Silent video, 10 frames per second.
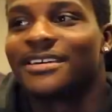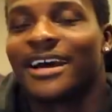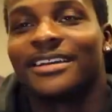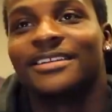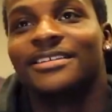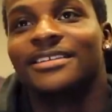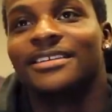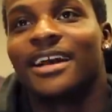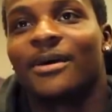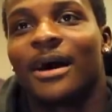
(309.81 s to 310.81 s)
kind of in the hood,
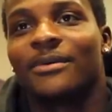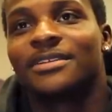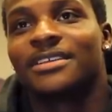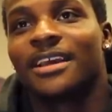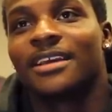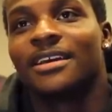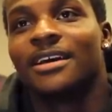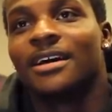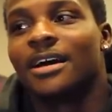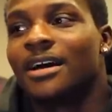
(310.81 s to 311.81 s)
I would say.
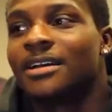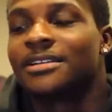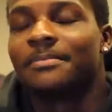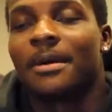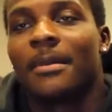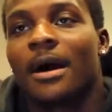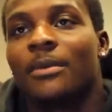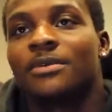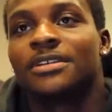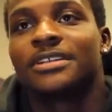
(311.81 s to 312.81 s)
So my mom
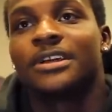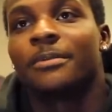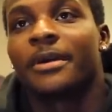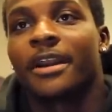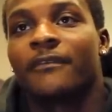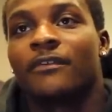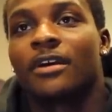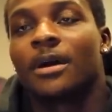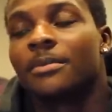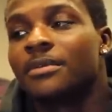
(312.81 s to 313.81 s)
was a single parent for a couple of